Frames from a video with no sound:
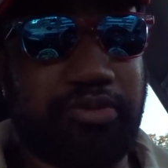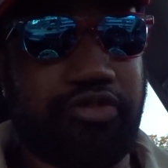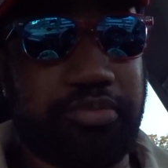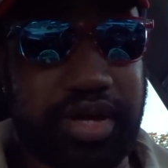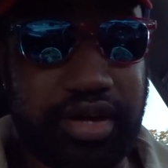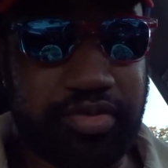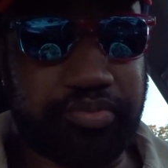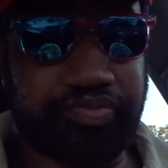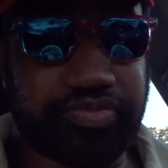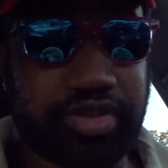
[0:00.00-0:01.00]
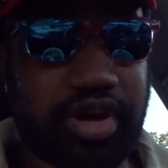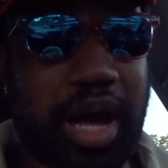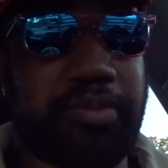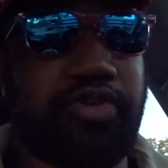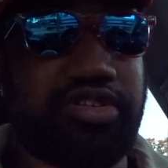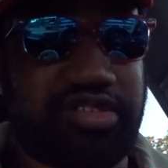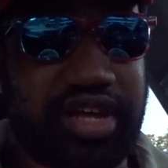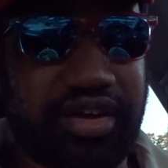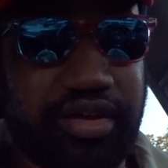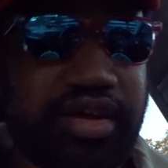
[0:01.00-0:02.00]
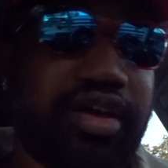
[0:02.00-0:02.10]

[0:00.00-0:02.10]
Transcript: For me, I prefer the steak.